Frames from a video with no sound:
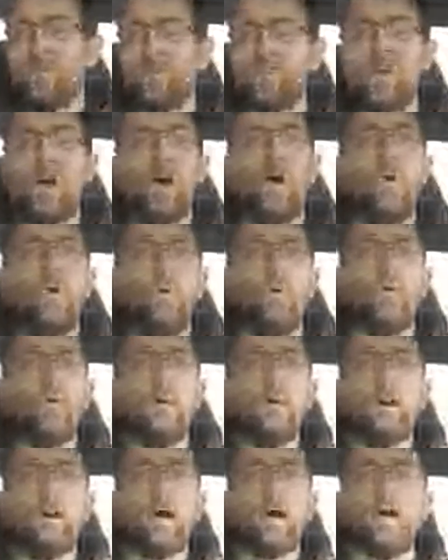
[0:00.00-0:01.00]
So,
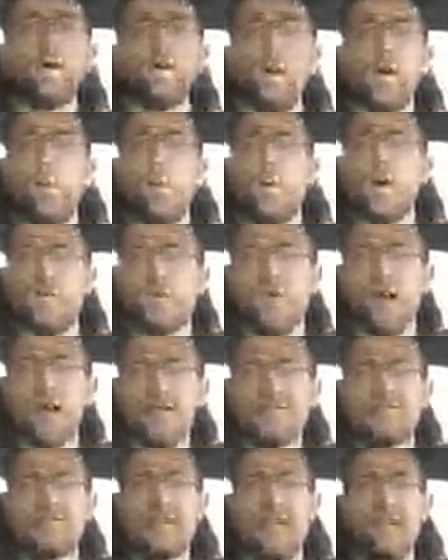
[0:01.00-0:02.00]
I don't
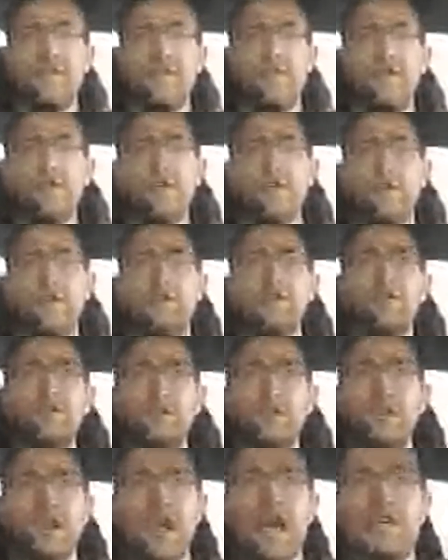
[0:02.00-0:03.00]
know what you
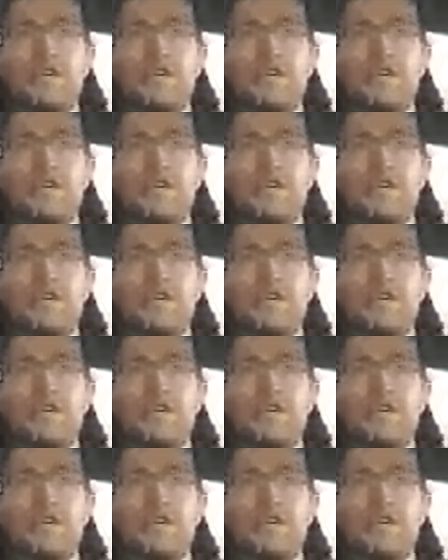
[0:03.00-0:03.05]
guys set